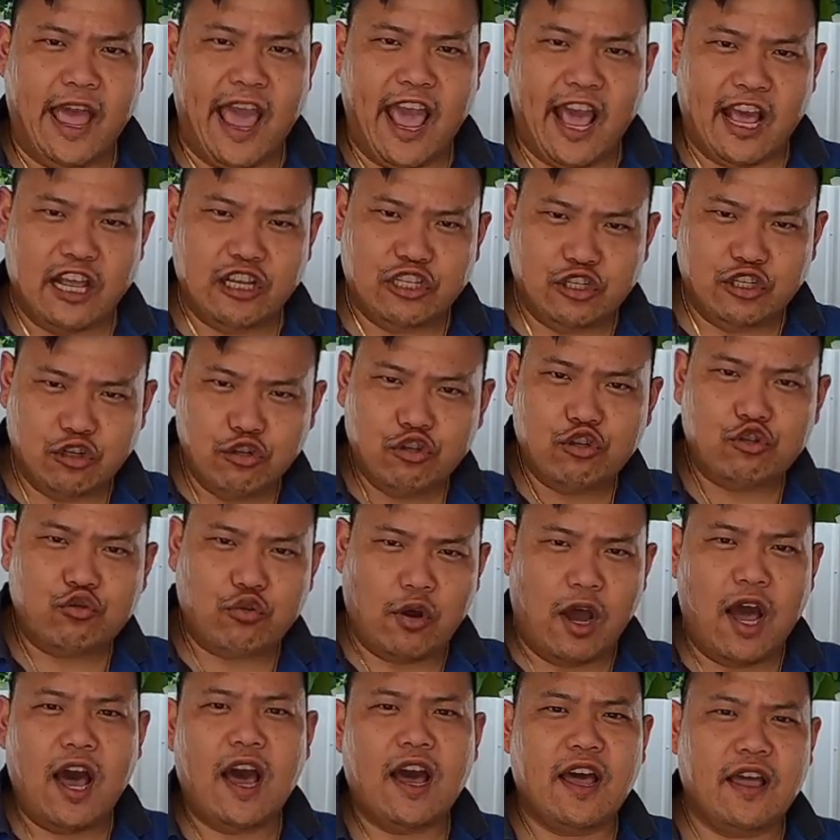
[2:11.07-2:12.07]
As you
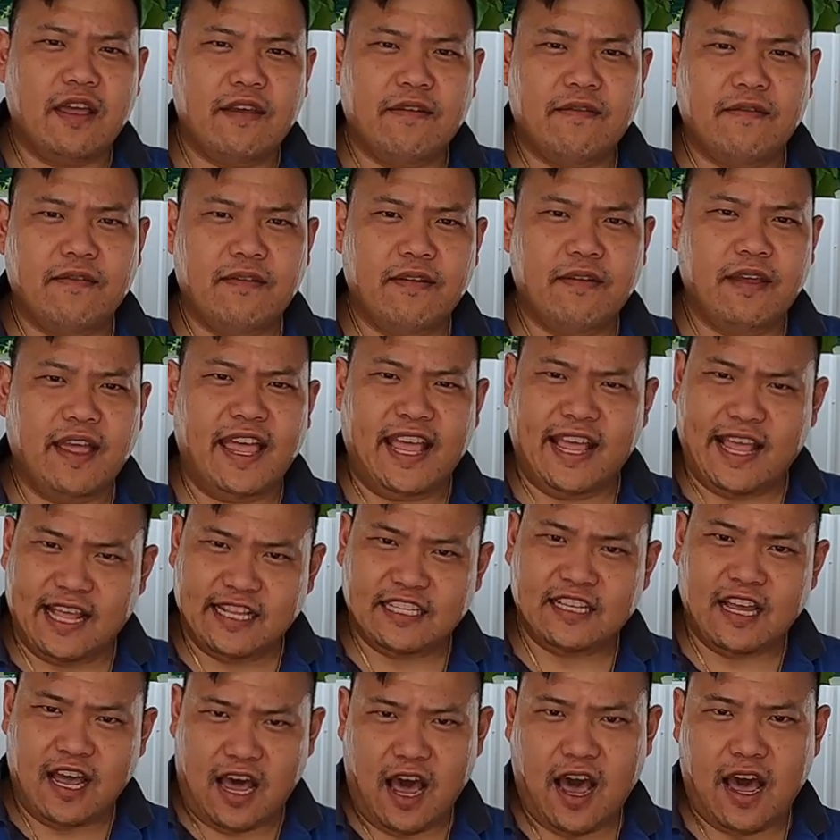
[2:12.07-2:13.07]
drive, it
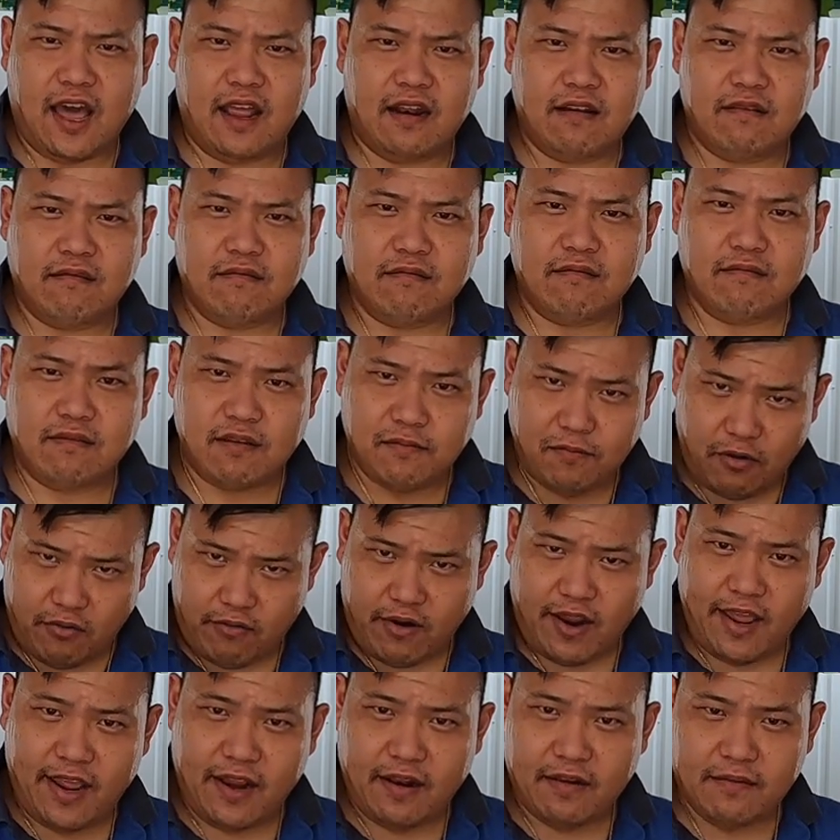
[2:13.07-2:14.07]
gets hot, am I
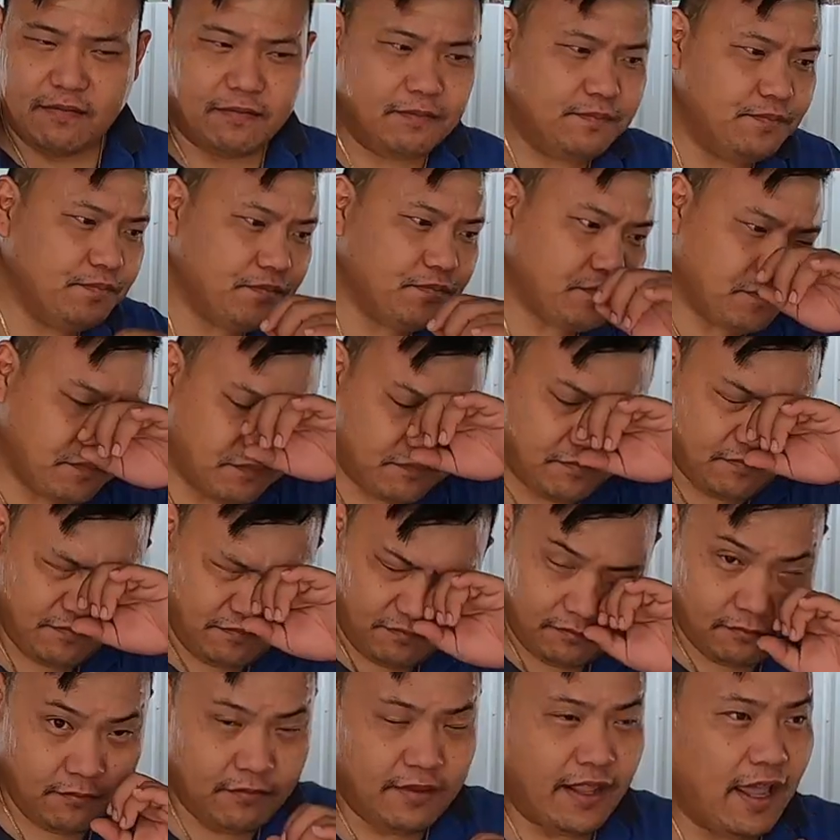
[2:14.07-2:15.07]
right?
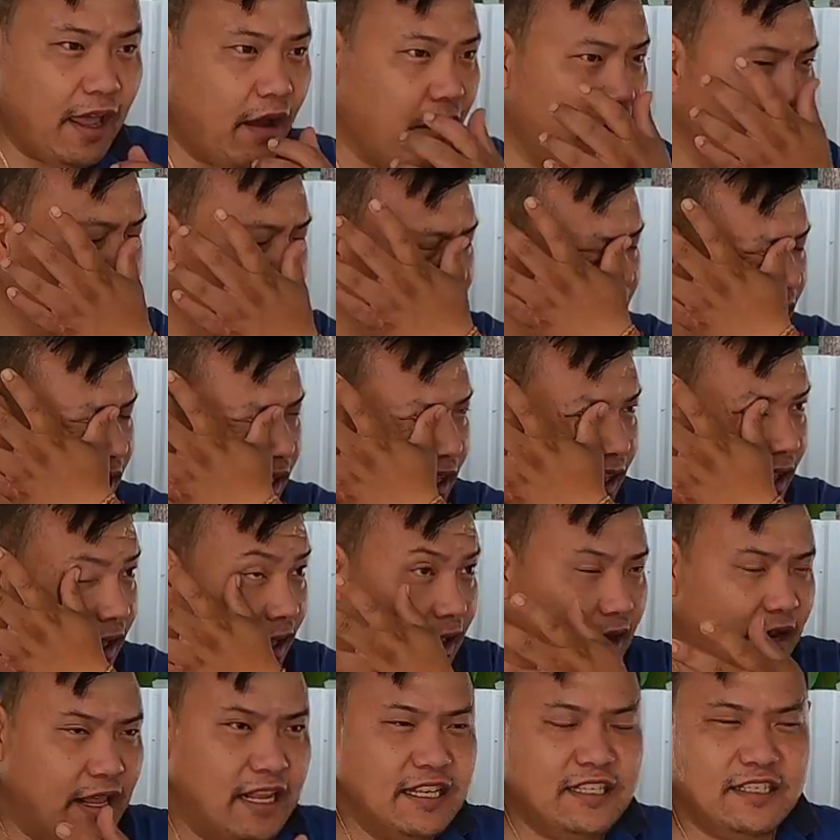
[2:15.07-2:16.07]
Now,
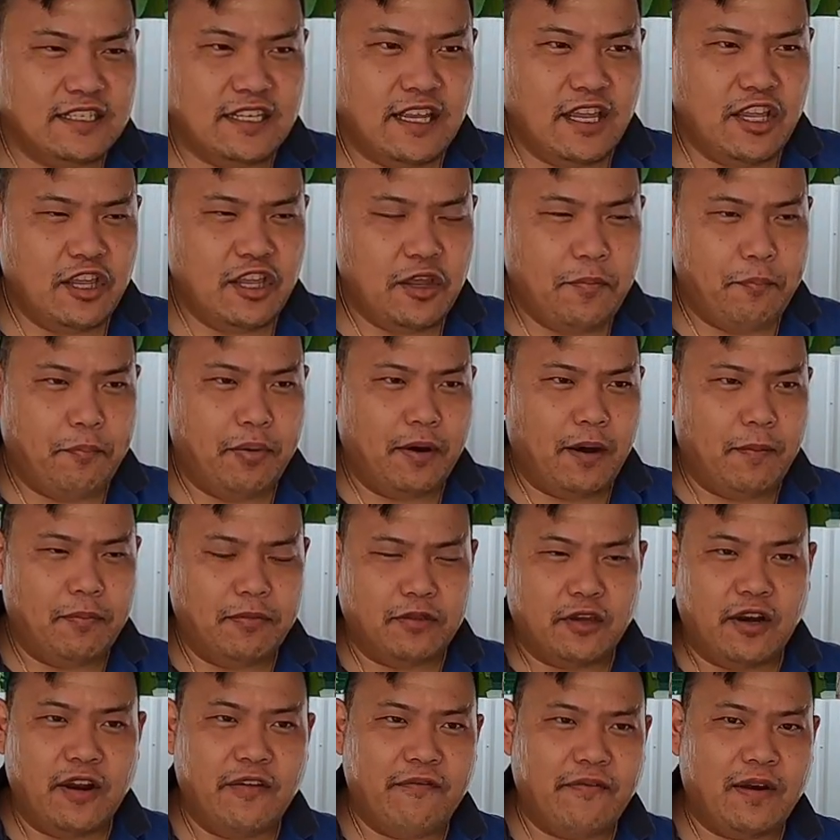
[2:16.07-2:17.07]
let's say you
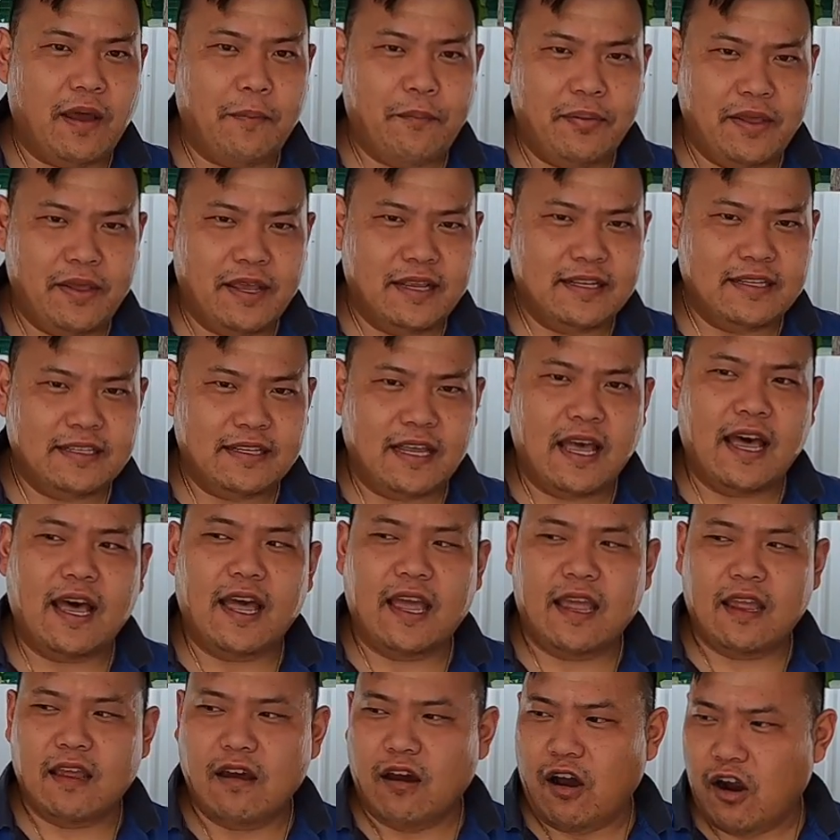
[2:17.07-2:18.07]
pump 35
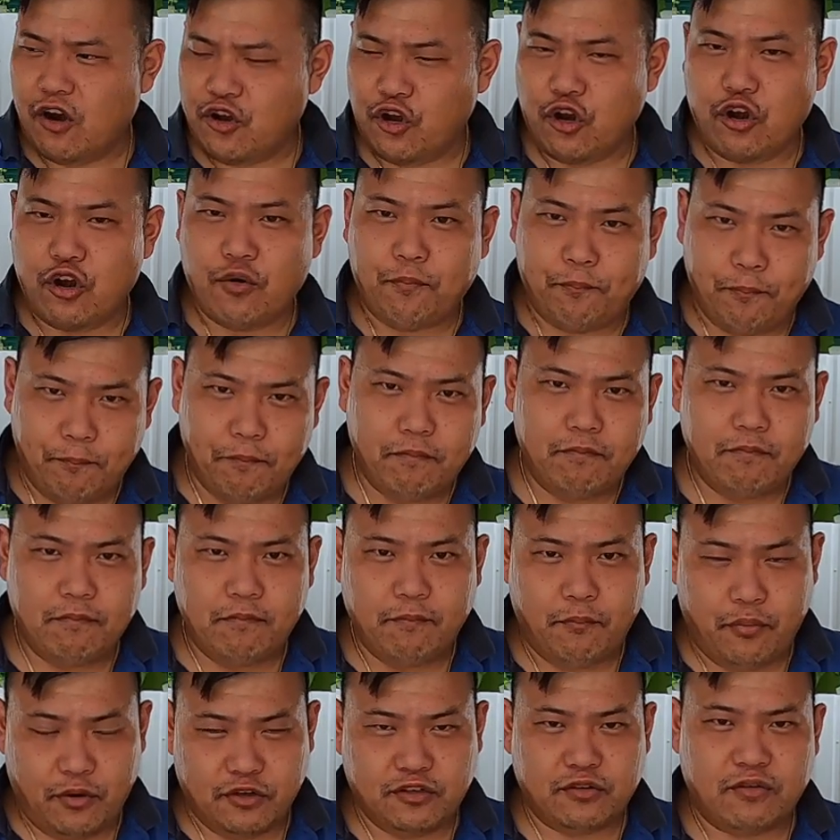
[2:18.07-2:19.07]
PSI on your
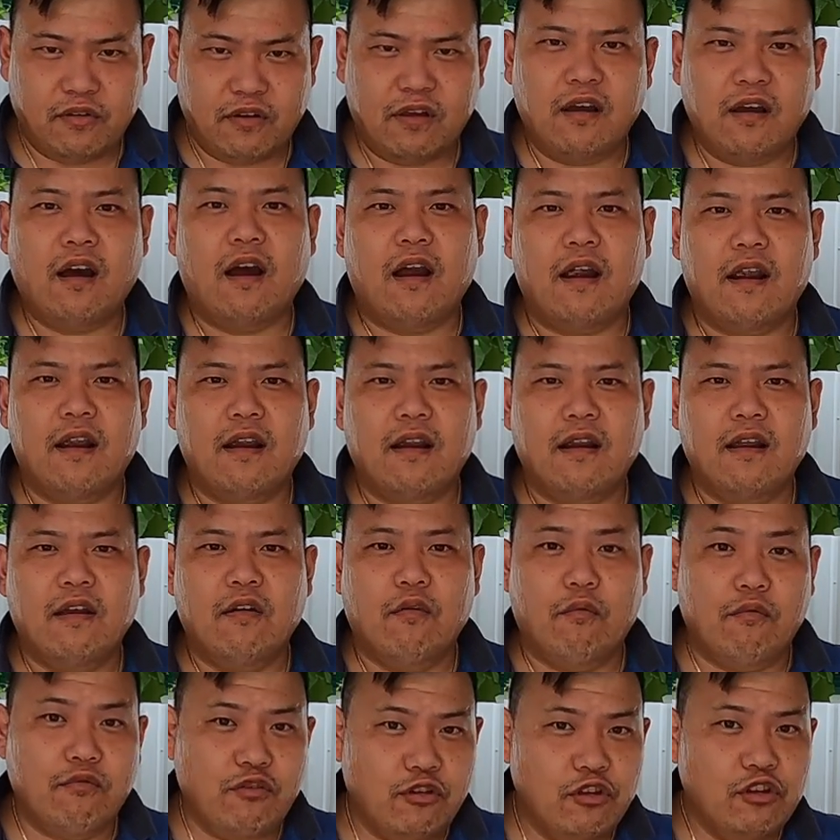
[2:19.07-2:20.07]
personal car.
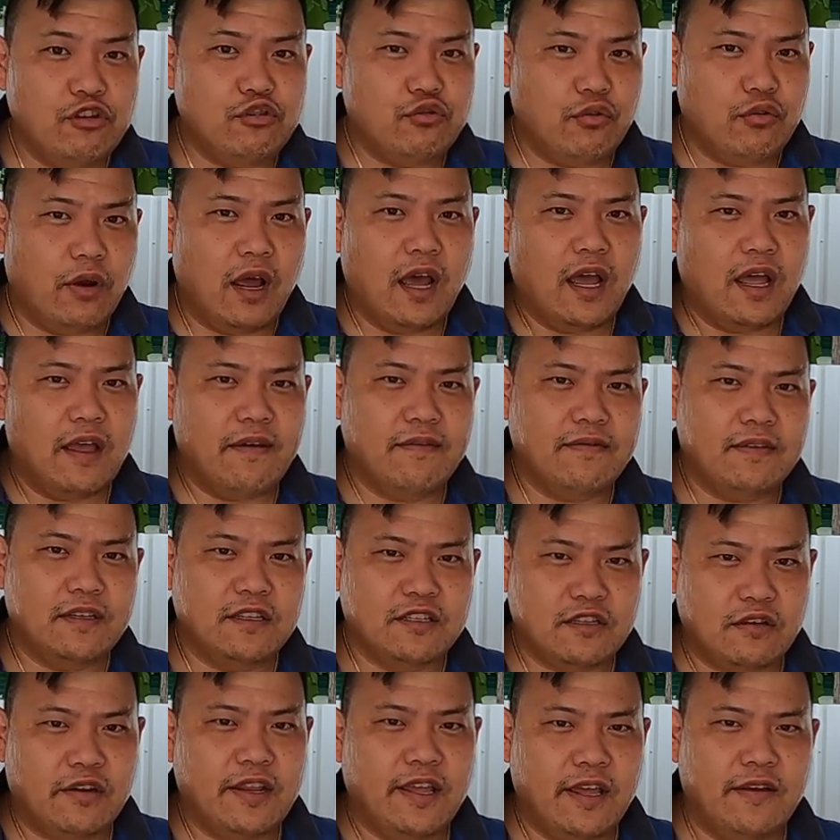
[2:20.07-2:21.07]
When you drive,
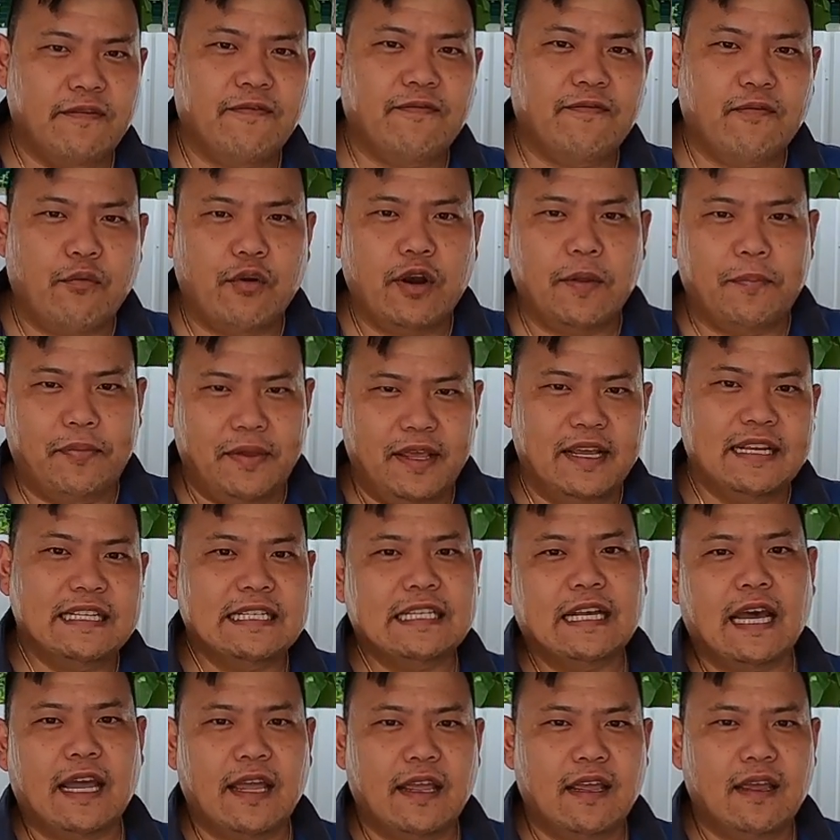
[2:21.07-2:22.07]
it's gonna hit 40
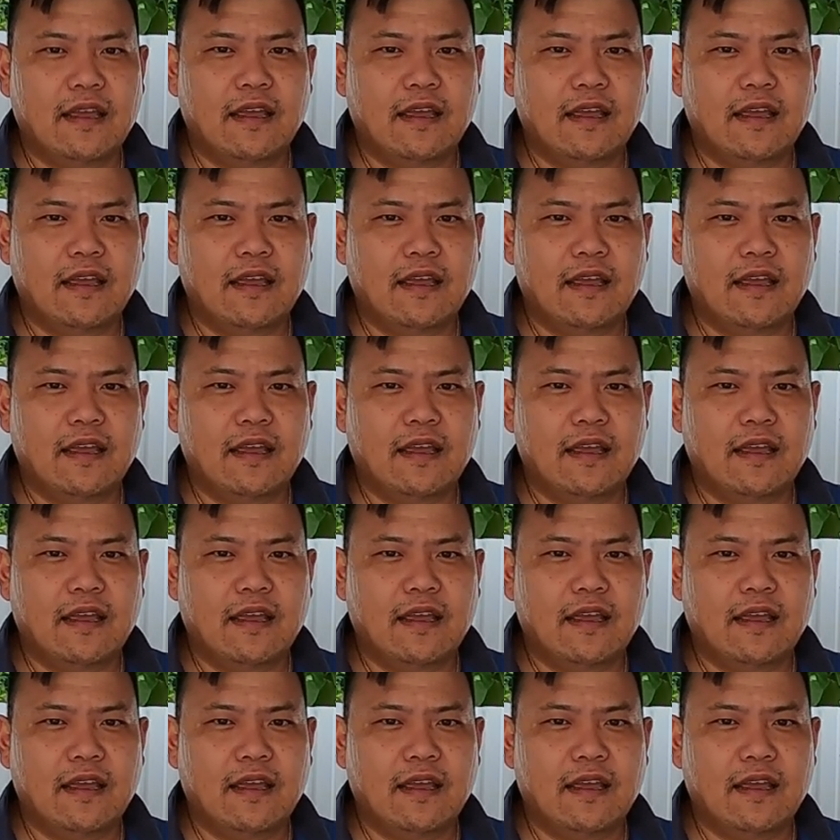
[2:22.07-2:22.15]
PSI.